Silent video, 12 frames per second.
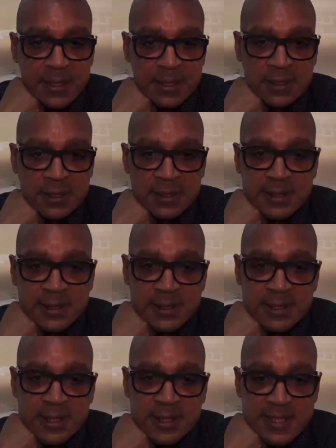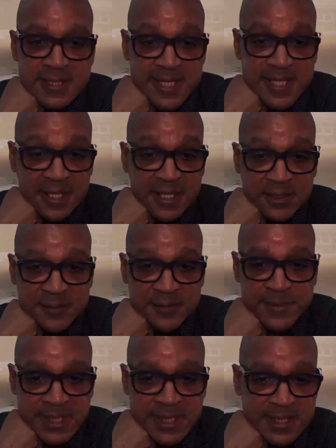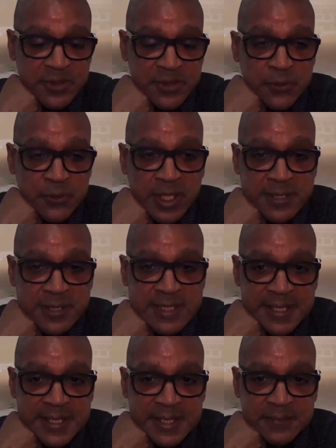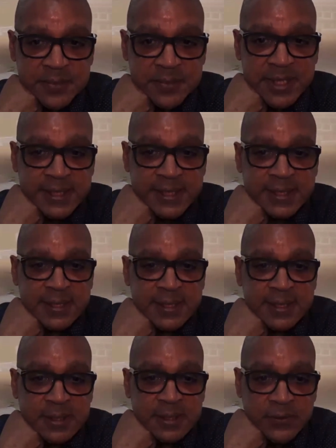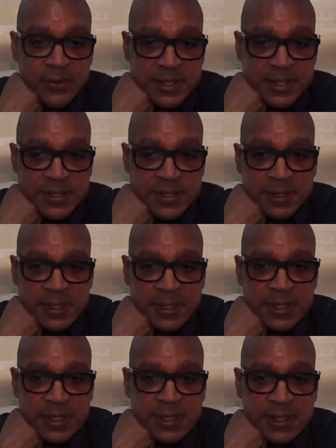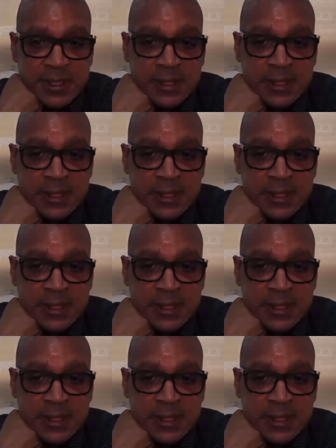The consensus algorithm doesn't require staking, but we can certainly